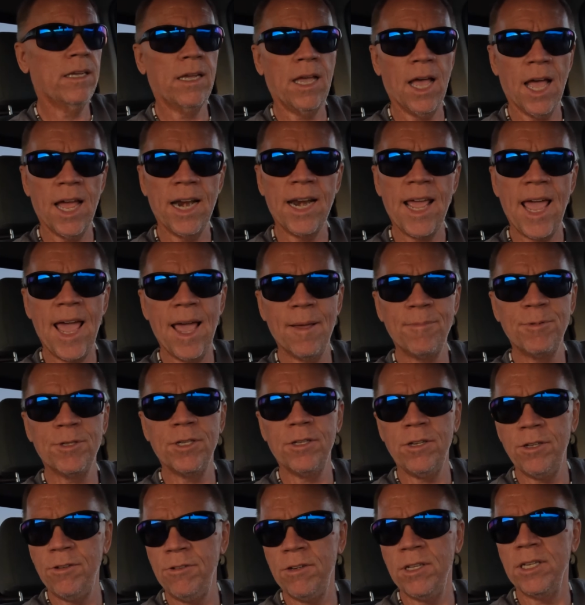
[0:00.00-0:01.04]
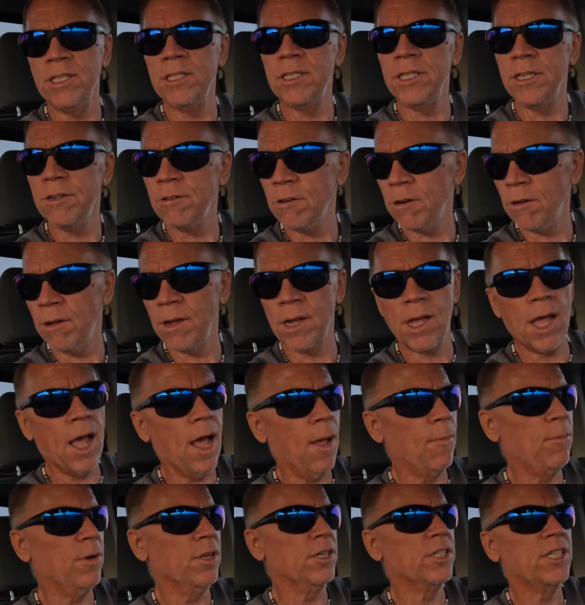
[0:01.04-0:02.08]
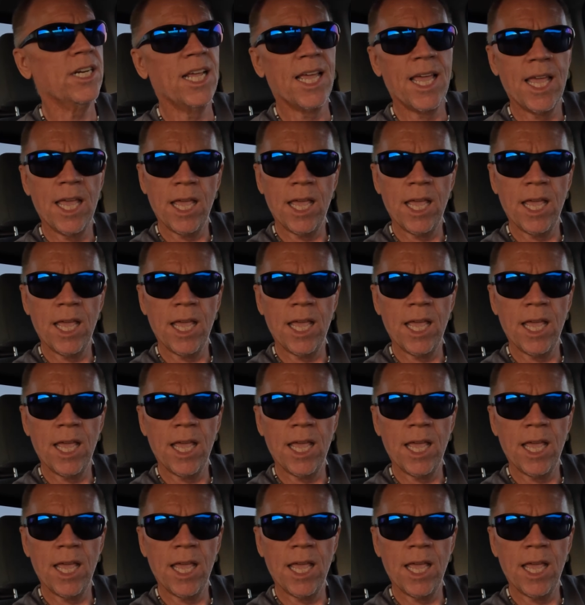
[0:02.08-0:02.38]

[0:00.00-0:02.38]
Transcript: Got absolutely zero accomplished.